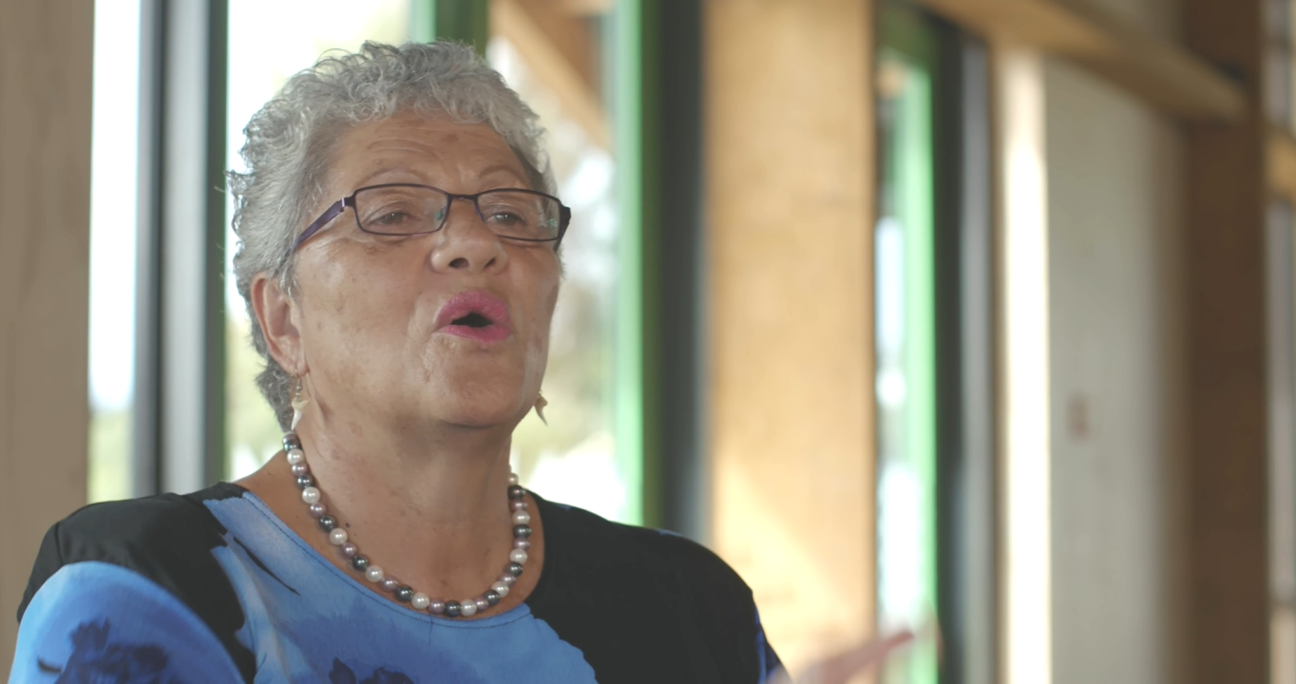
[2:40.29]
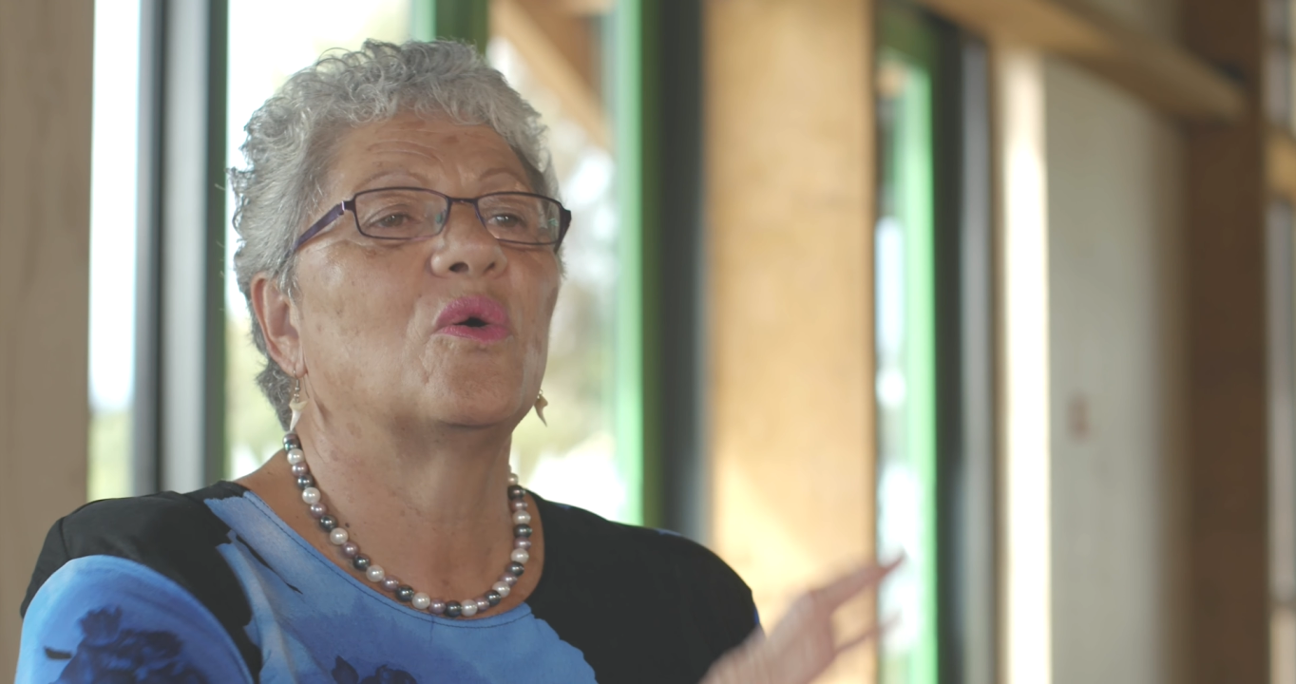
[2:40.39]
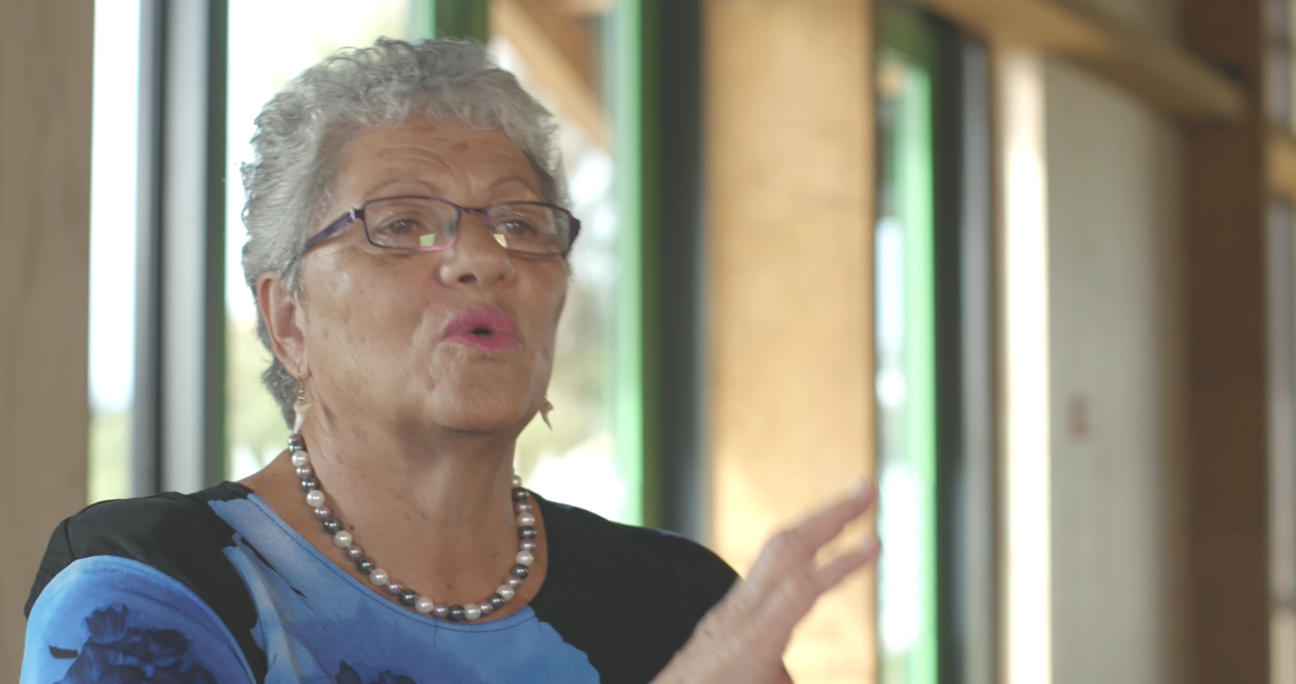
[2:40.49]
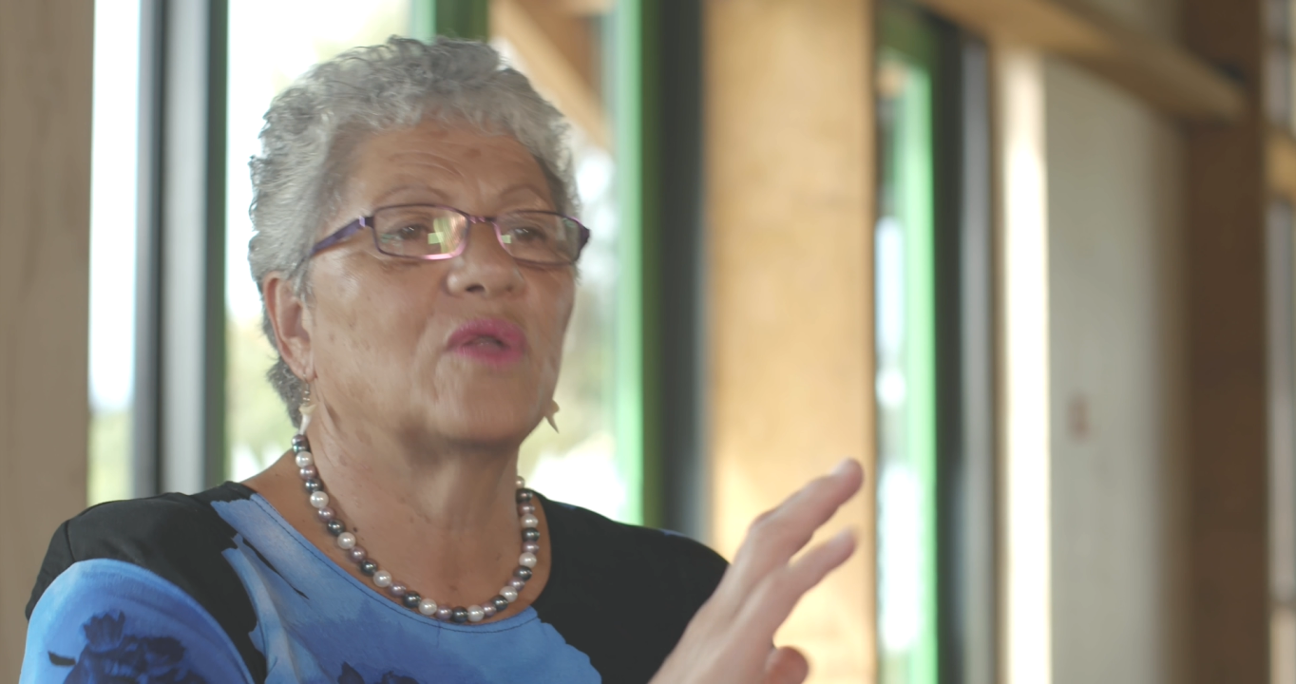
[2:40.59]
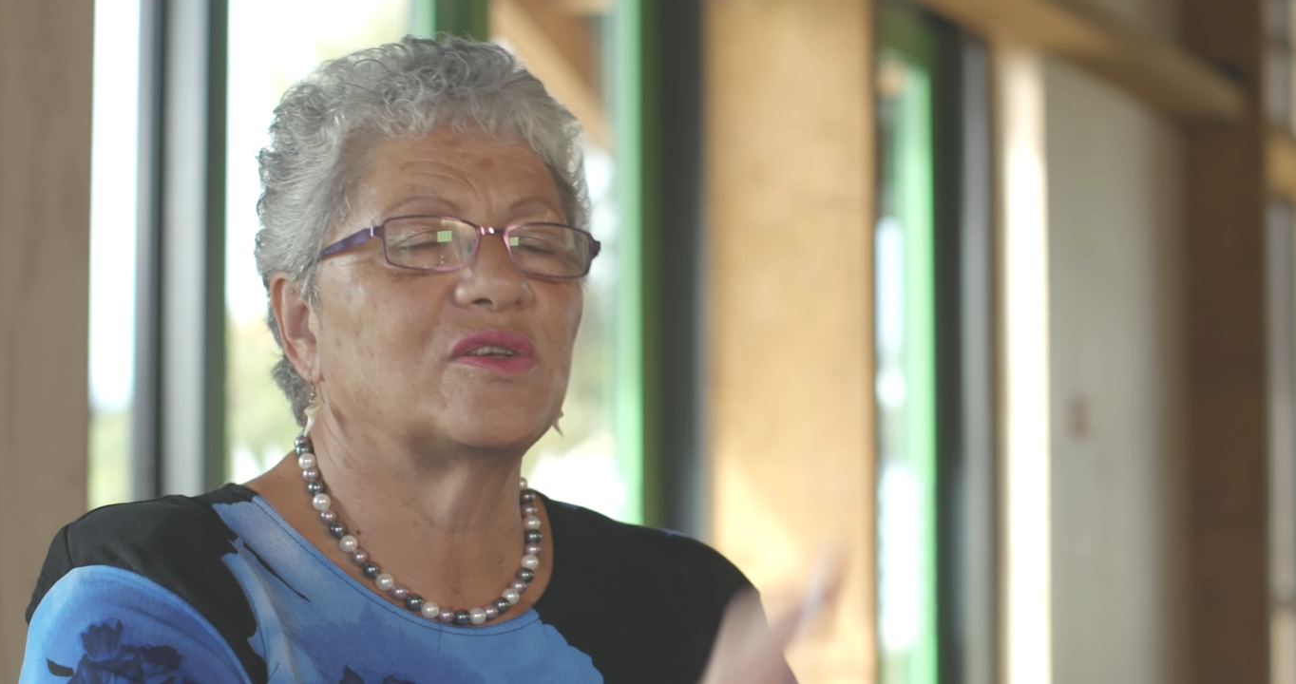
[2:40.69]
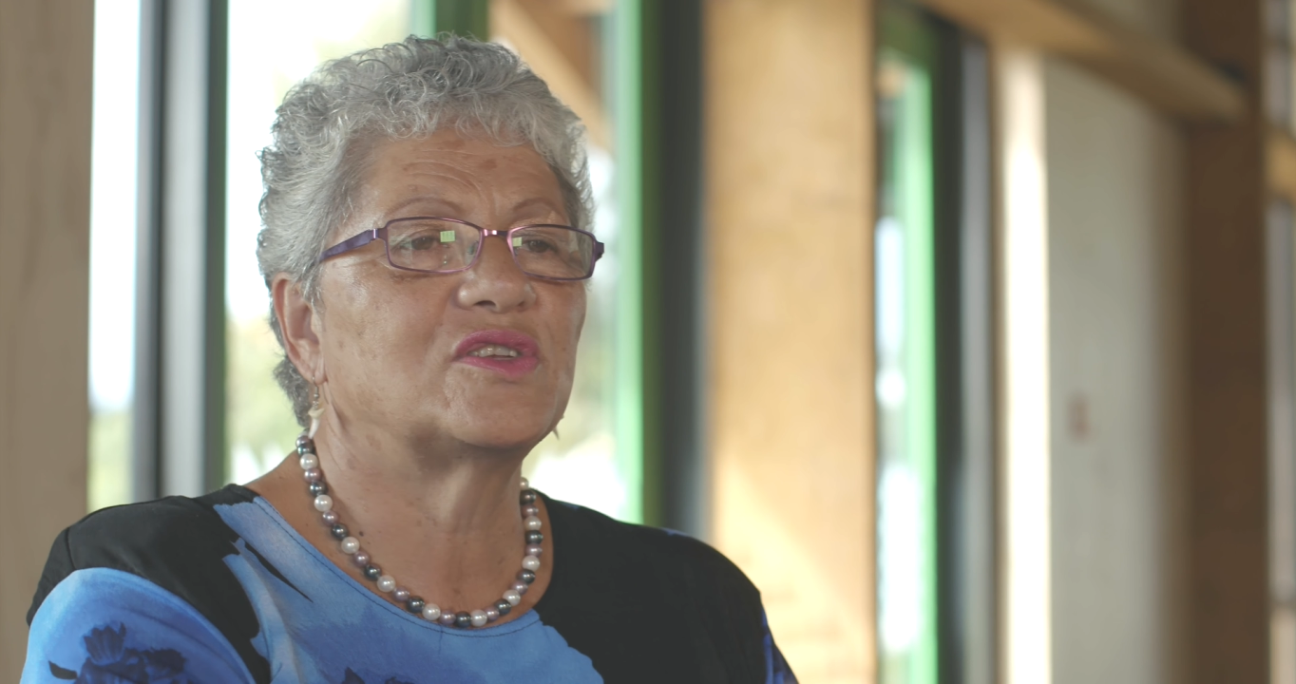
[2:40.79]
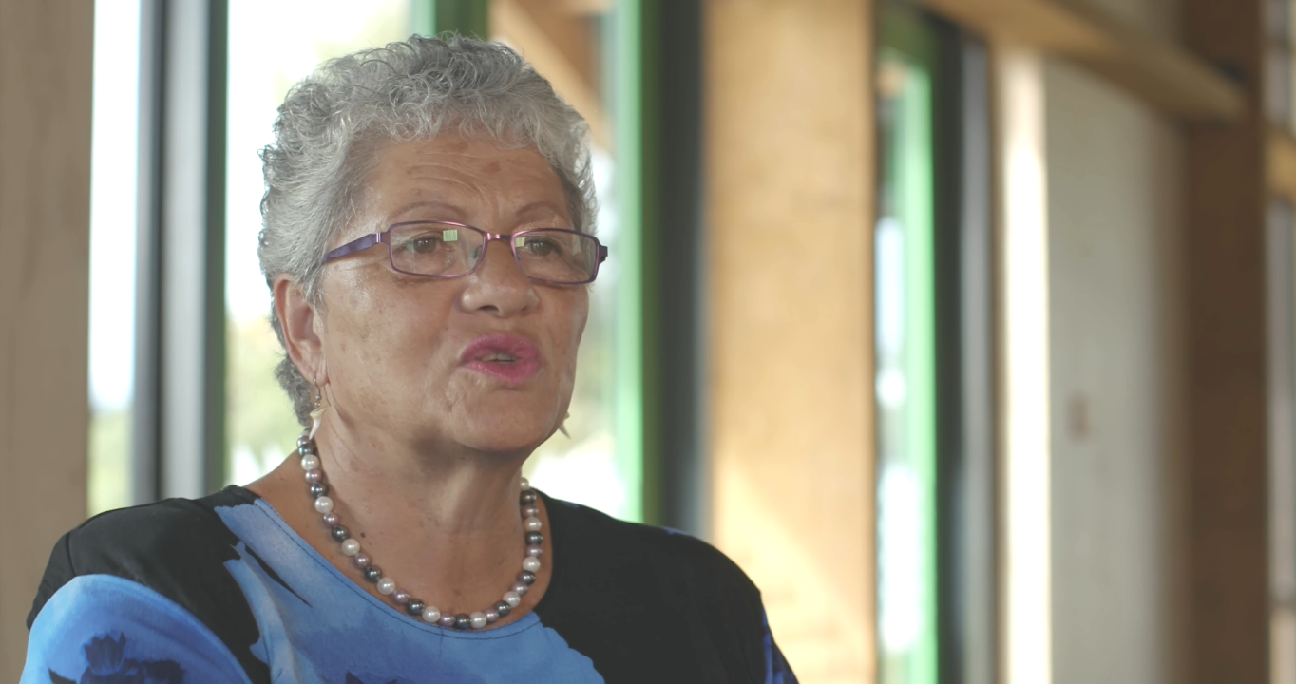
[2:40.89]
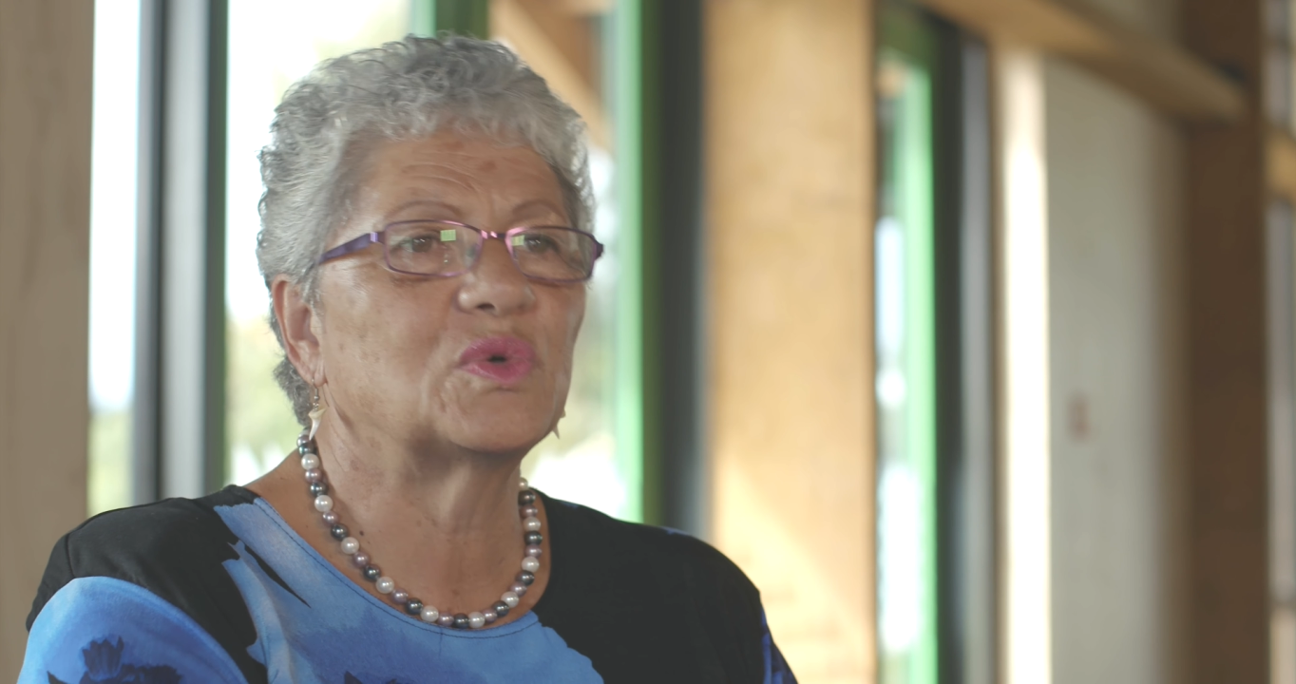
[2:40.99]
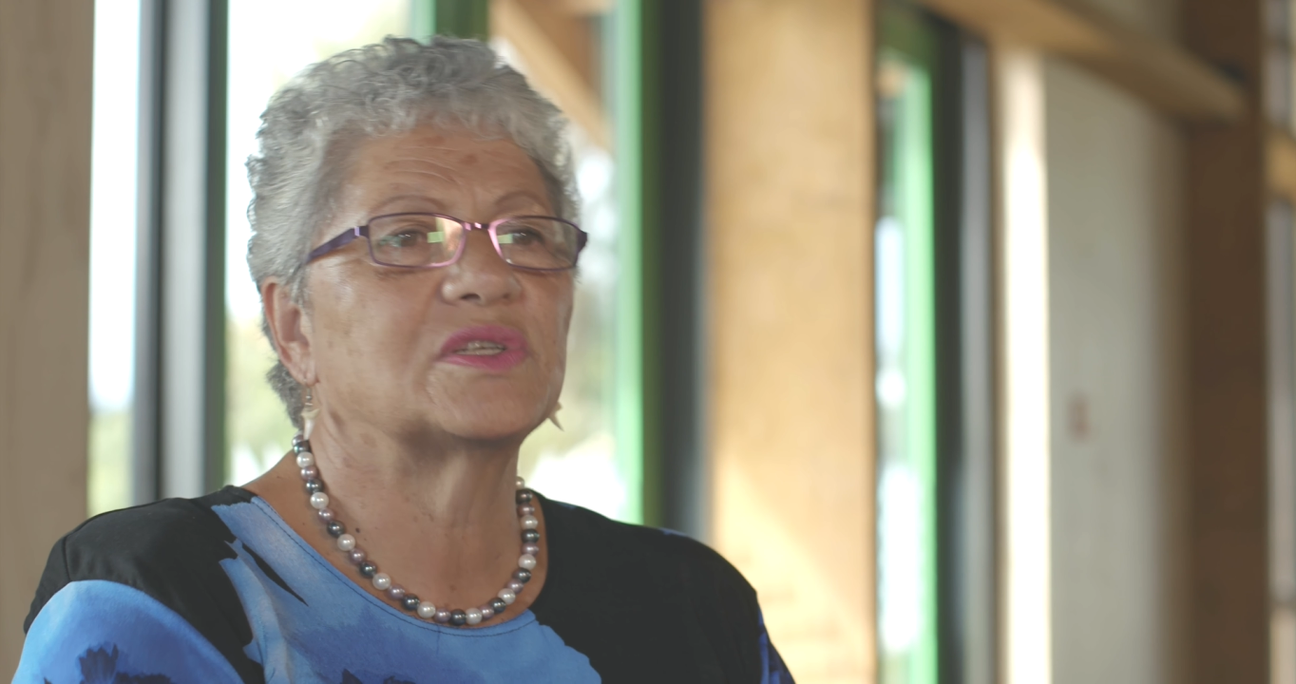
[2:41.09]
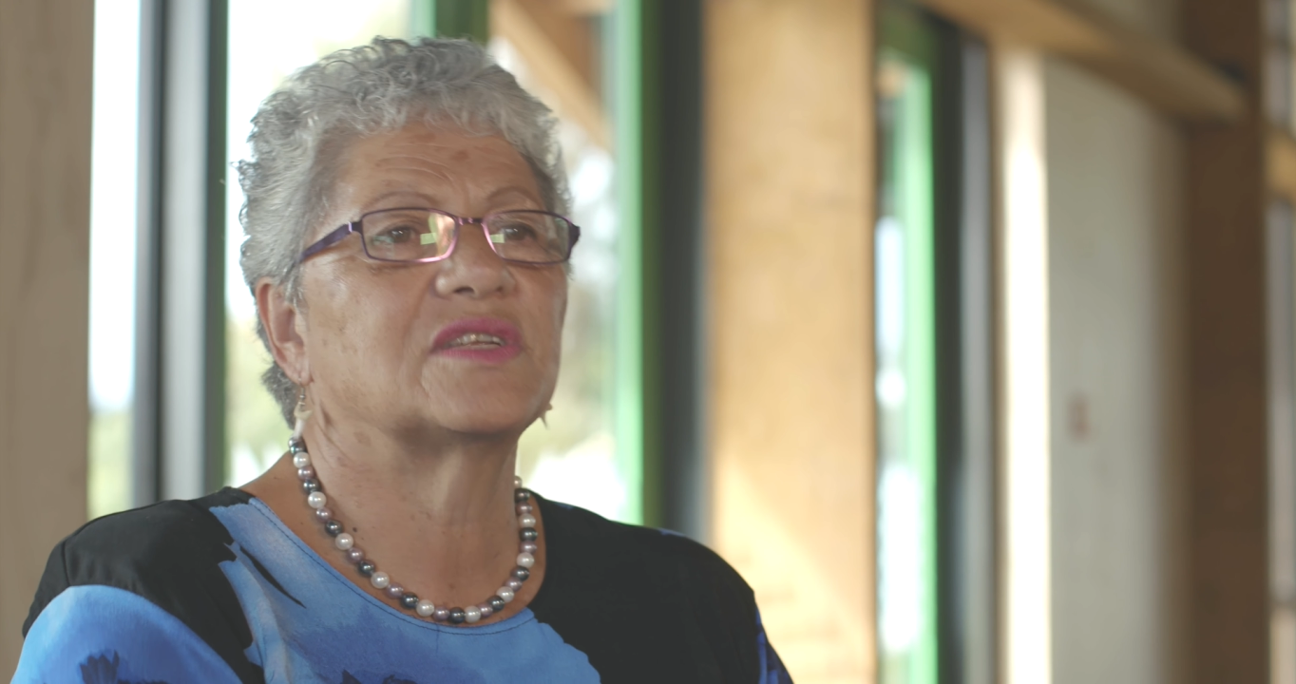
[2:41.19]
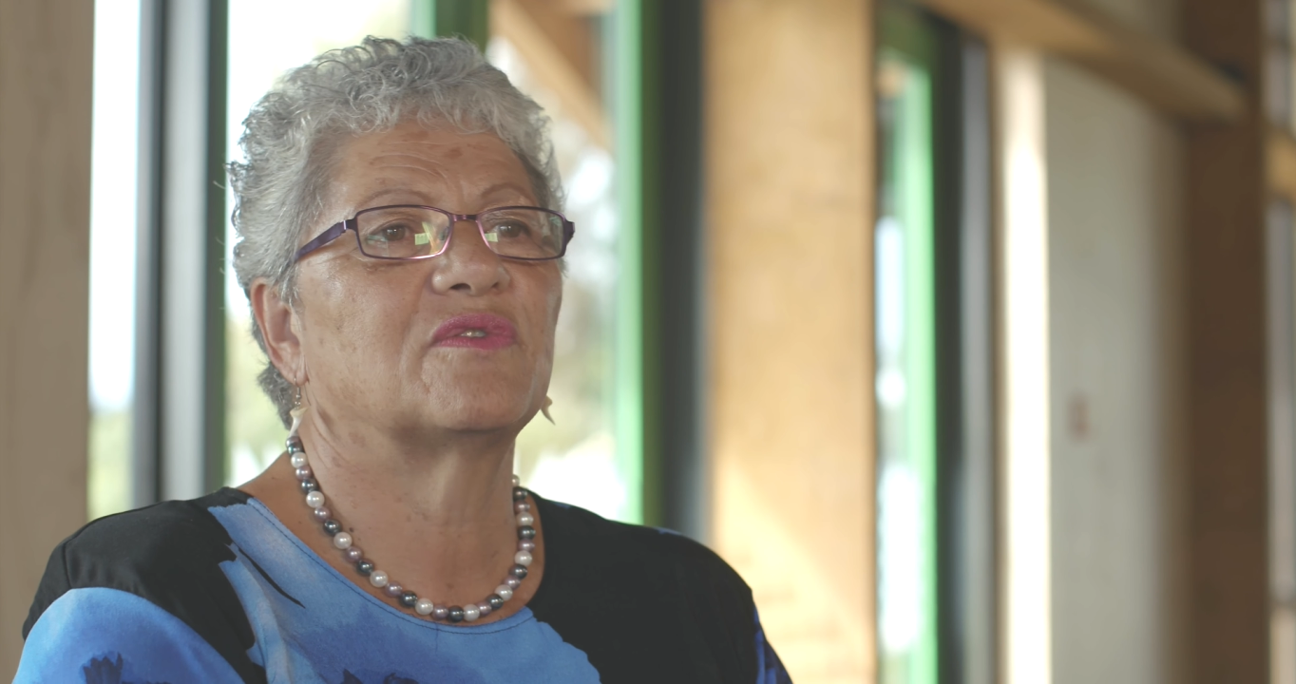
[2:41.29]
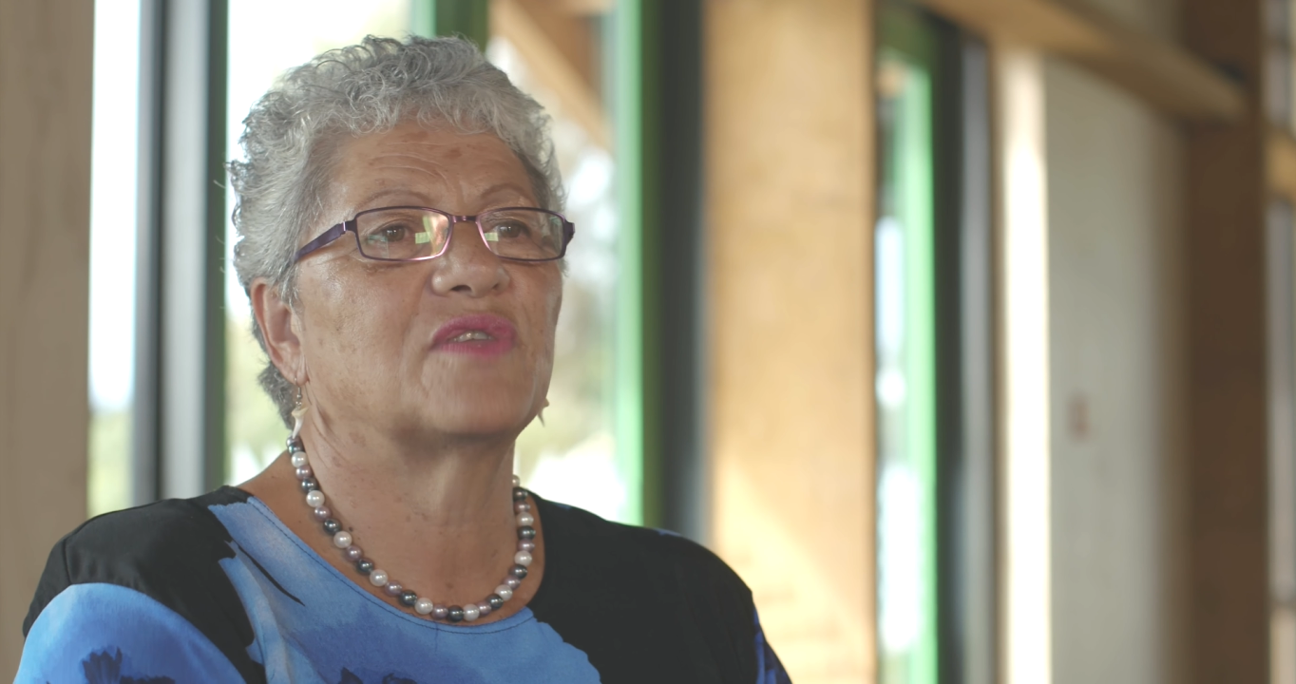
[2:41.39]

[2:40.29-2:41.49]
all those sorts of